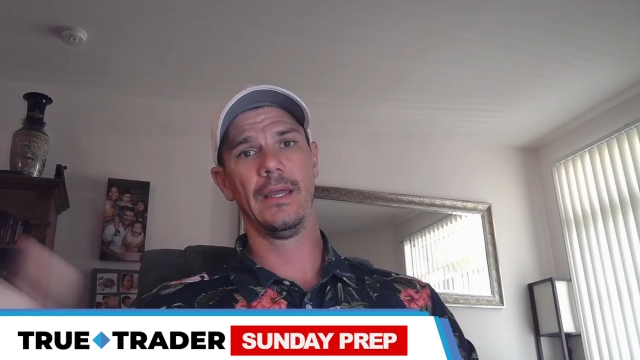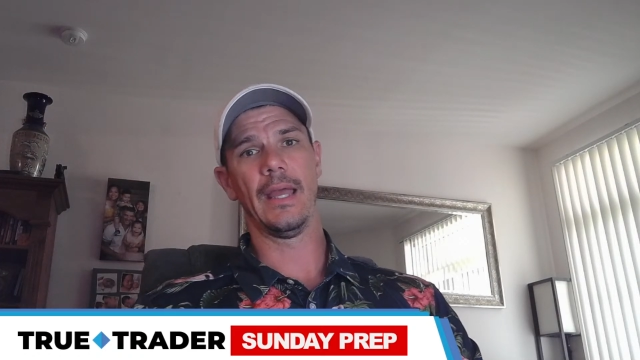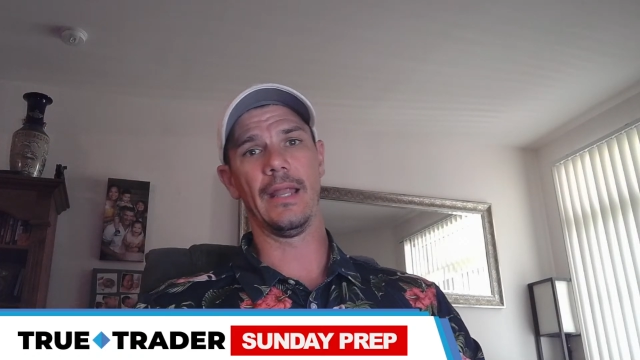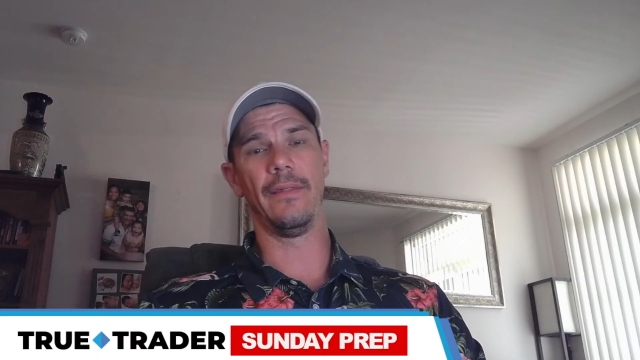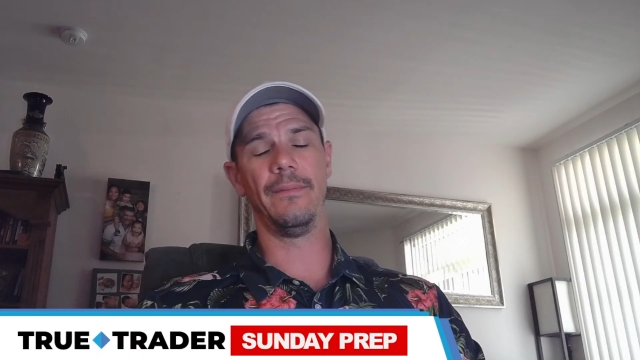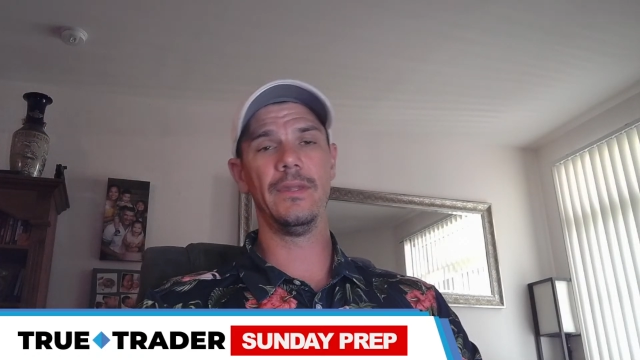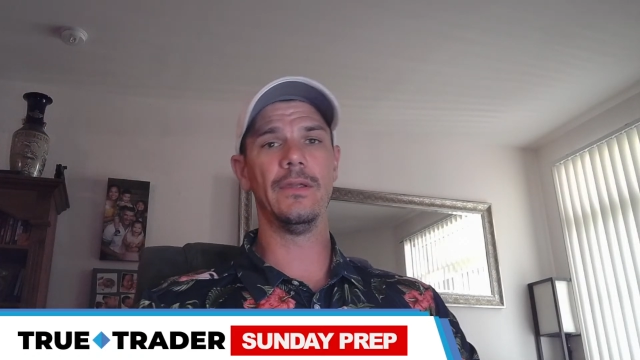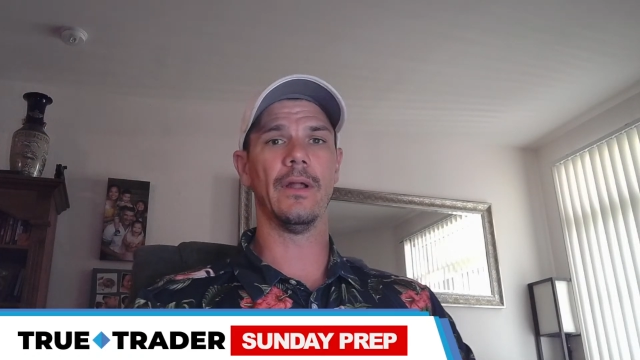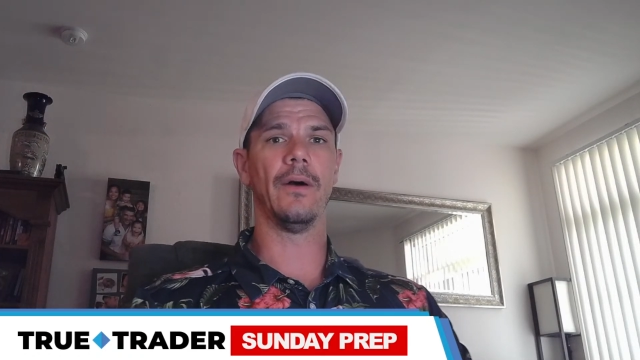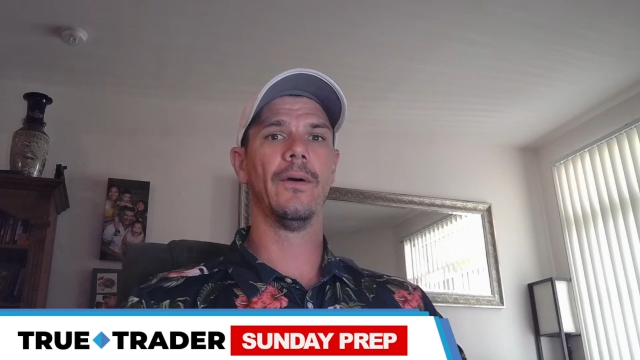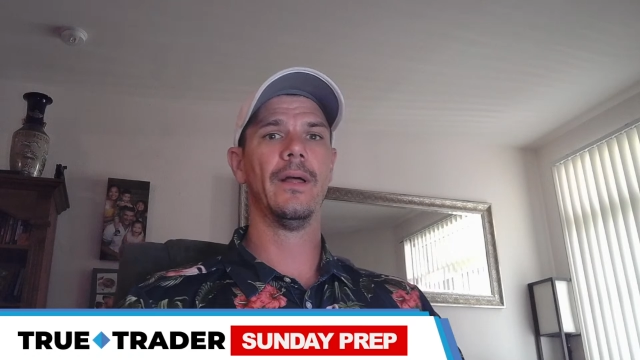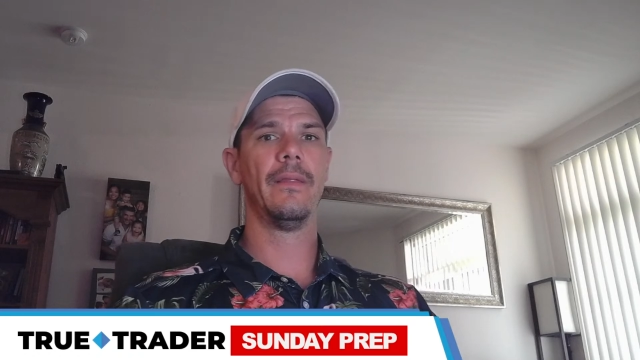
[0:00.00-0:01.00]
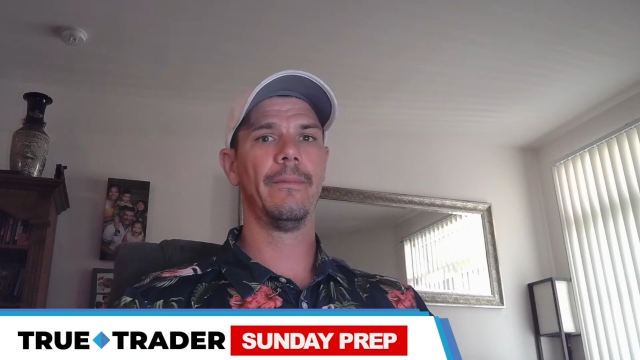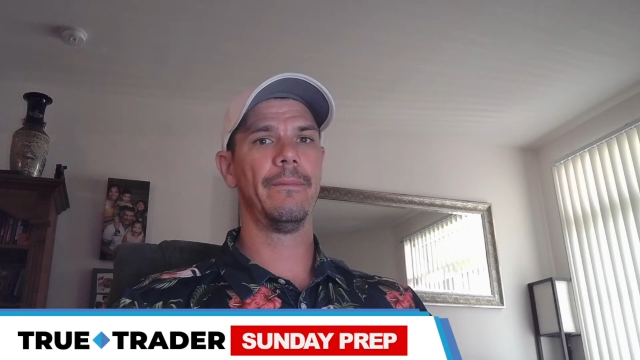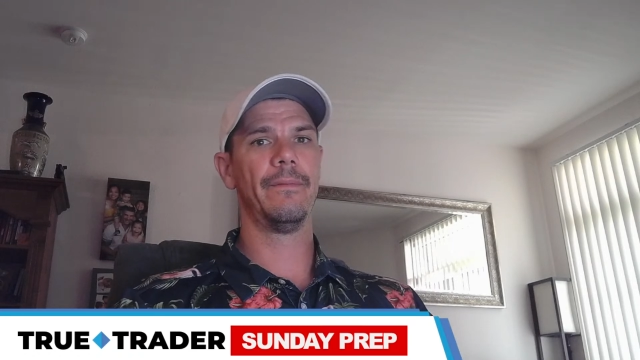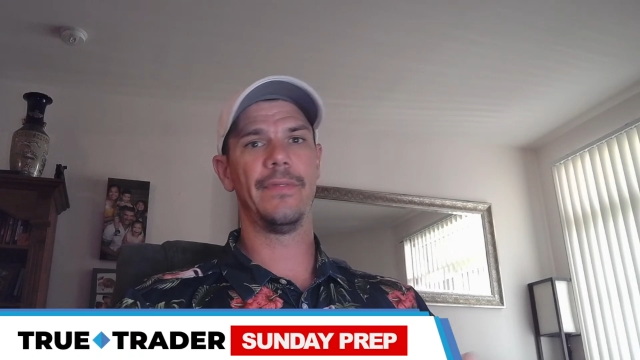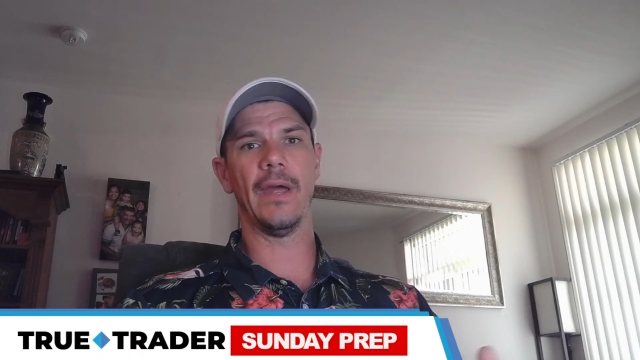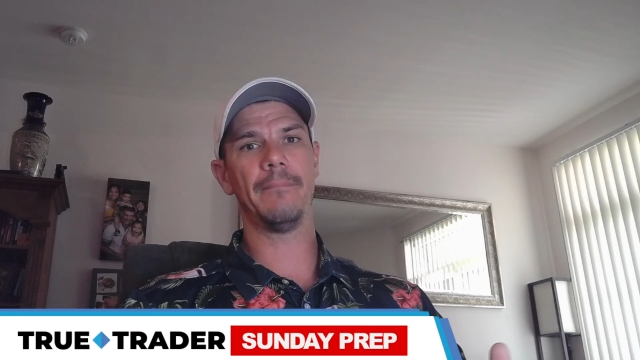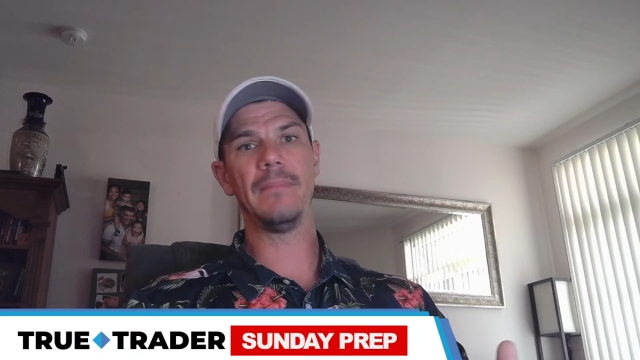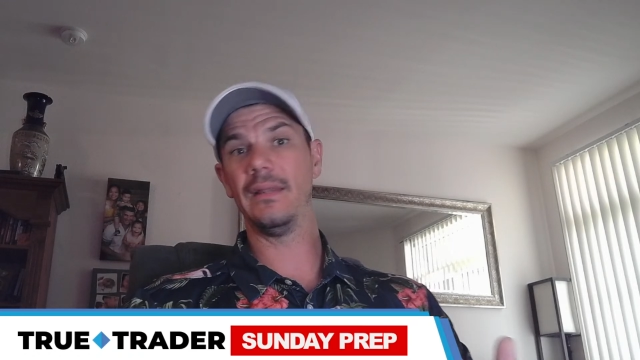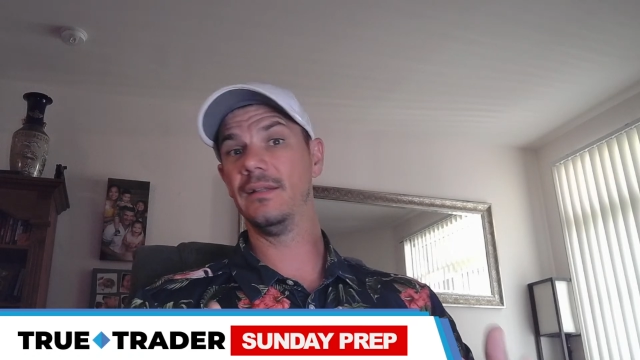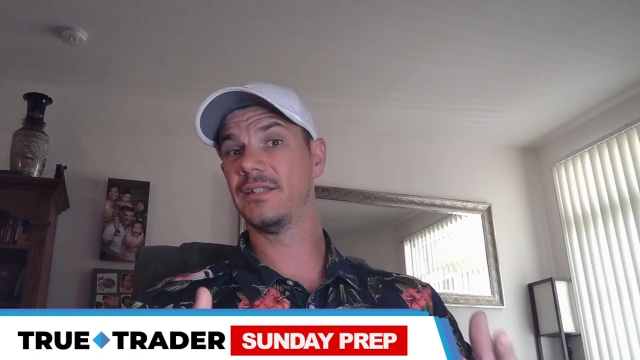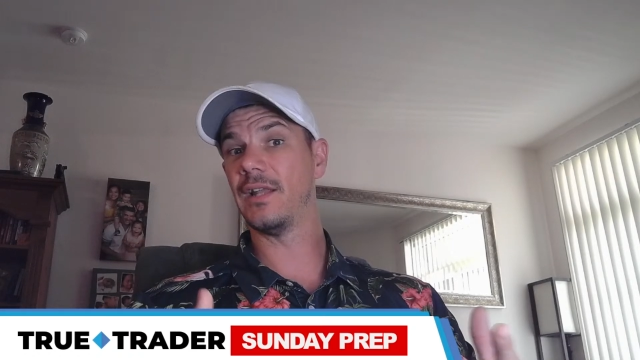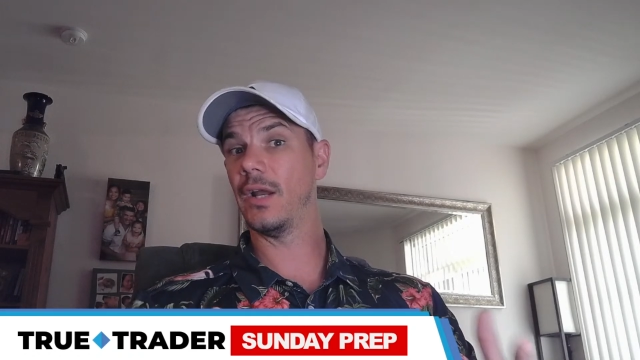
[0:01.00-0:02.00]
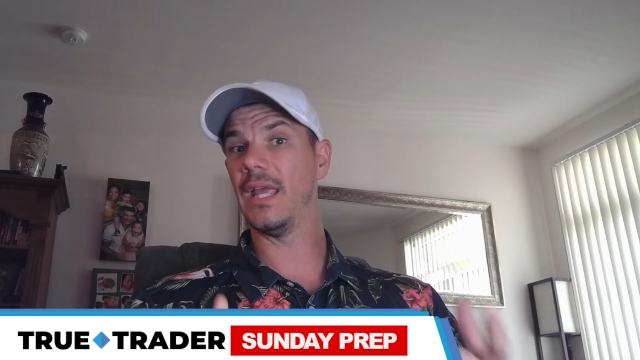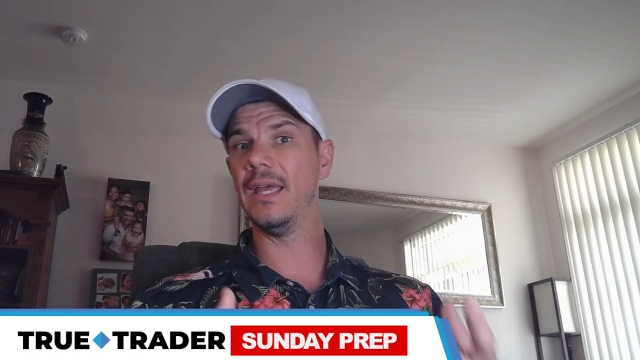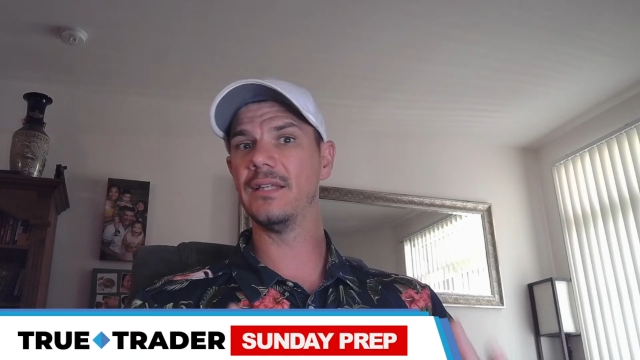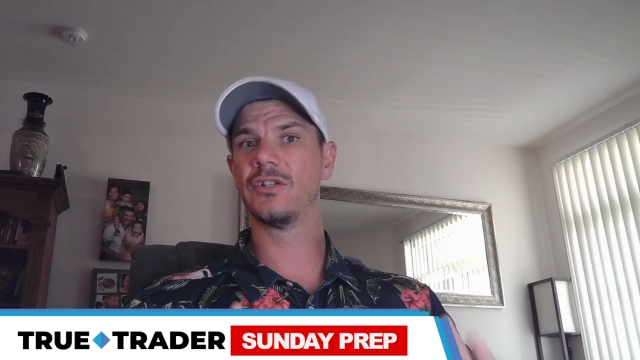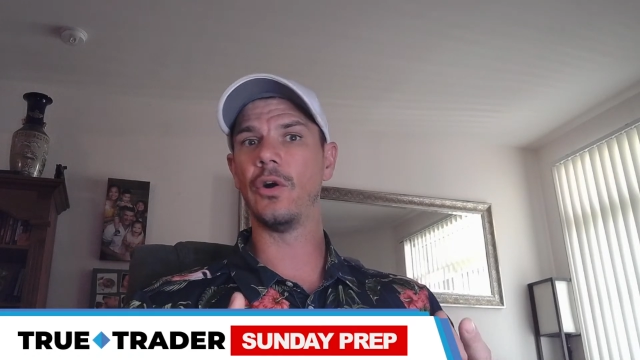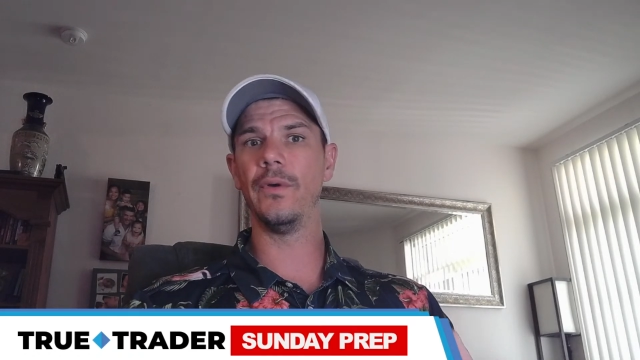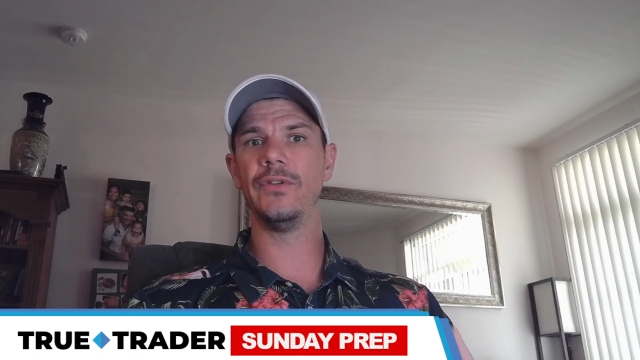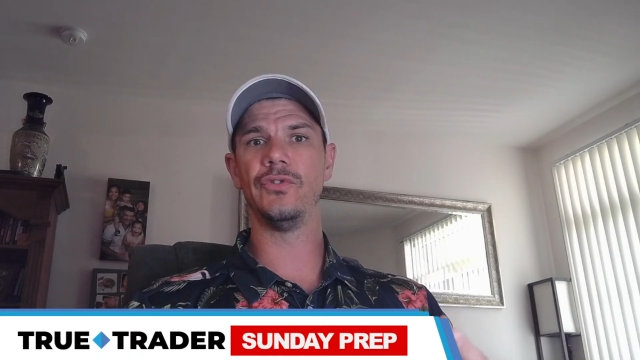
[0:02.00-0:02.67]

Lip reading: And that means there is going